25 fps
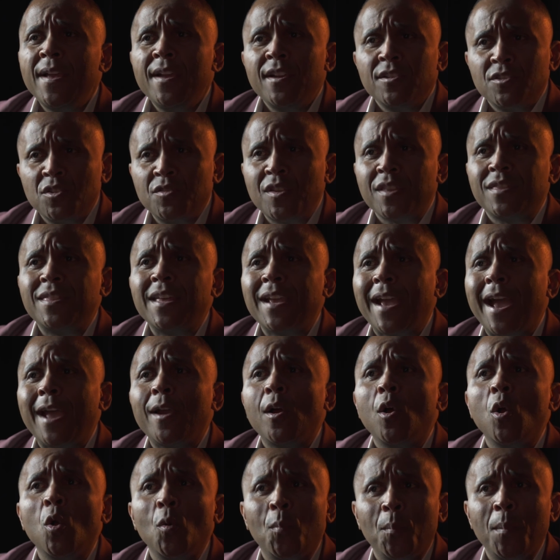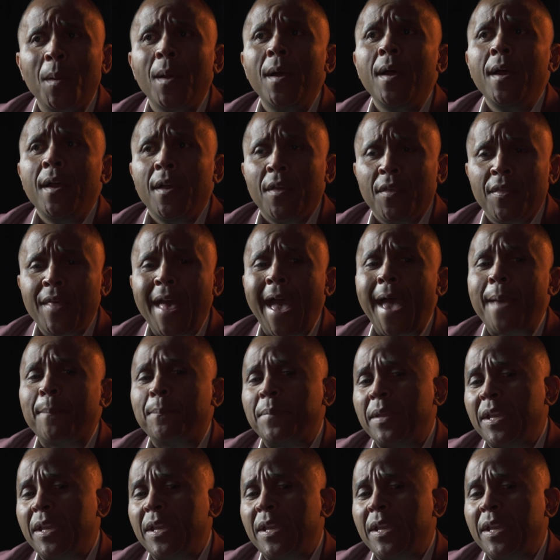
So the thing I hope that